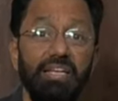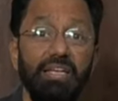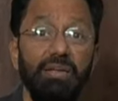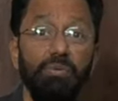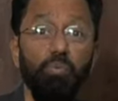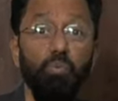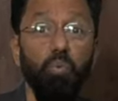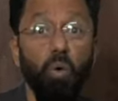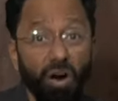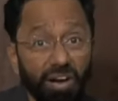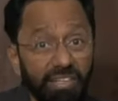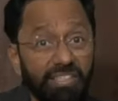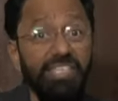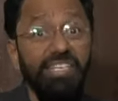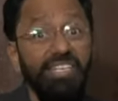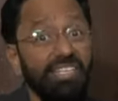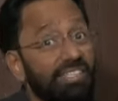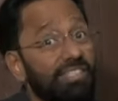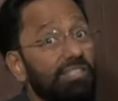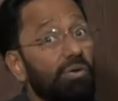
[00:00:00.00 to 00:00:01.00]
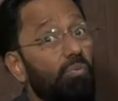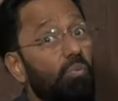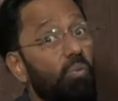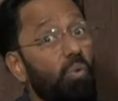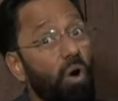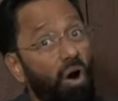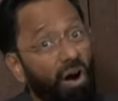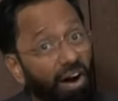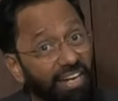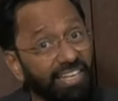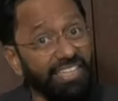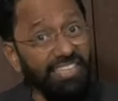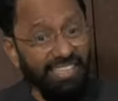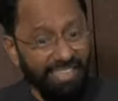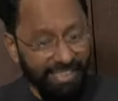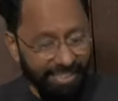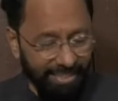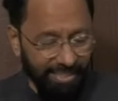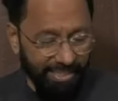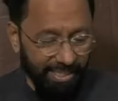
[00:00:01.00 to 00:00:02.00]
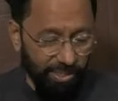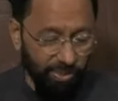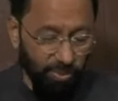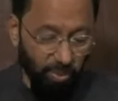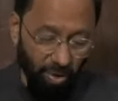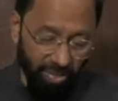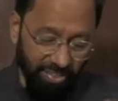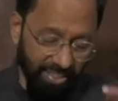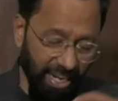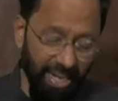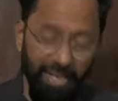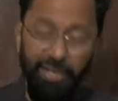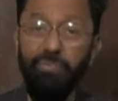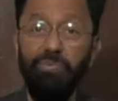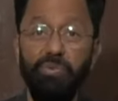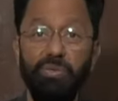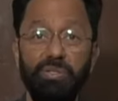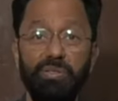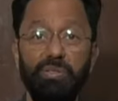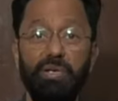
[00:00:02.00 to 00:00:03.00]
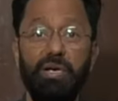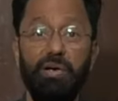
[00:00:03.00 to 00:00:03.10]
What he has avoided is what I would